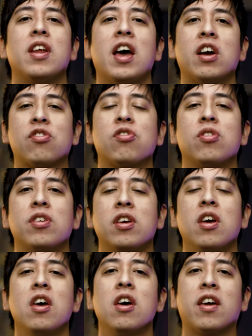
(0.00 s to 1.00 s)
actually
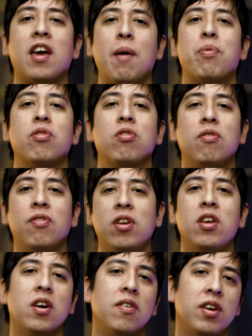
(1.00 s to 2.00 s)
capture your
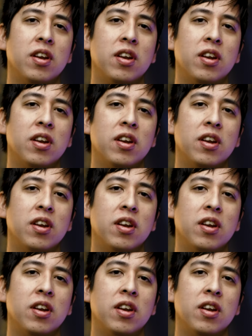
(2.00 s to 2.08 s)
video